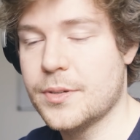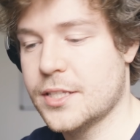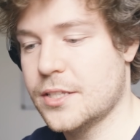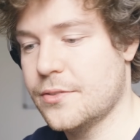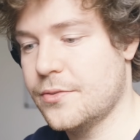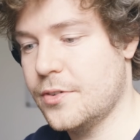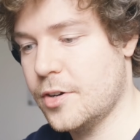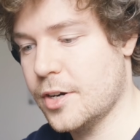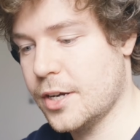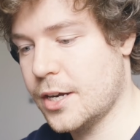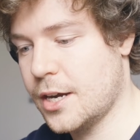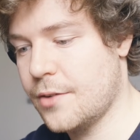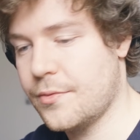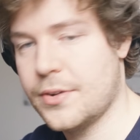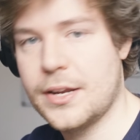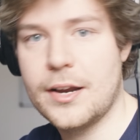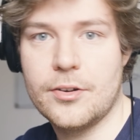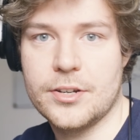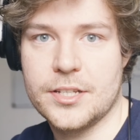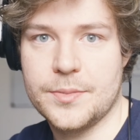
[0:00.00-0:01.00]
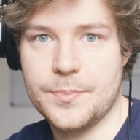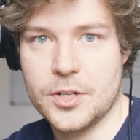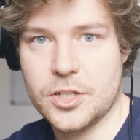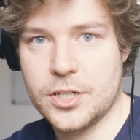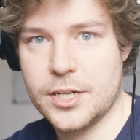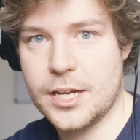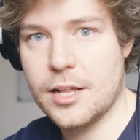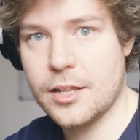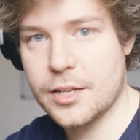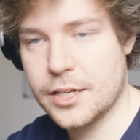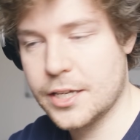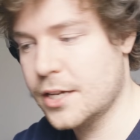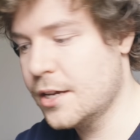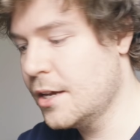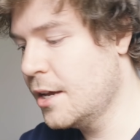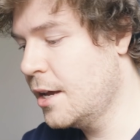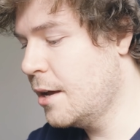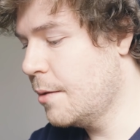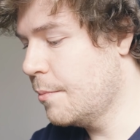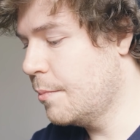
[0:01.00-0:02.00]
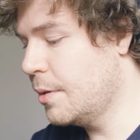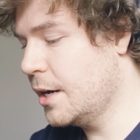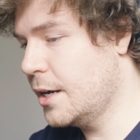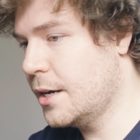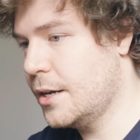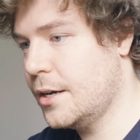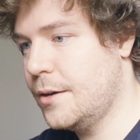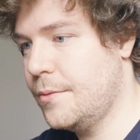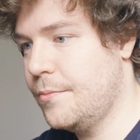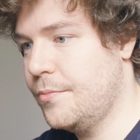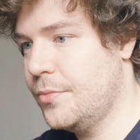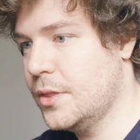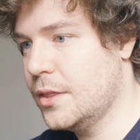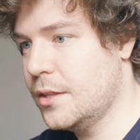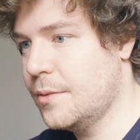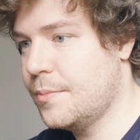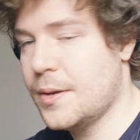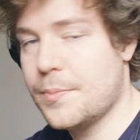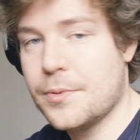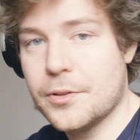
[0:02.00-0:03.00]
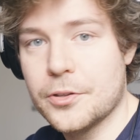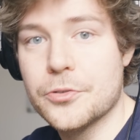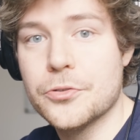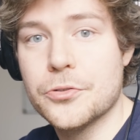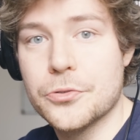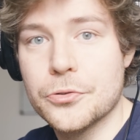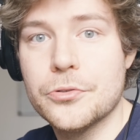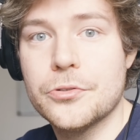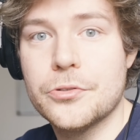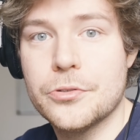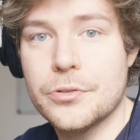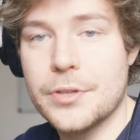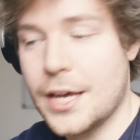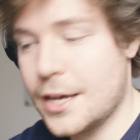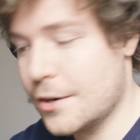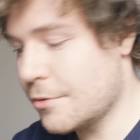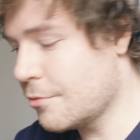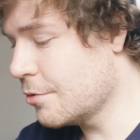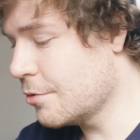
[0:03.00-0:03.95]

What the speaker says: It's a very kind of narrow speciality, but the people who do that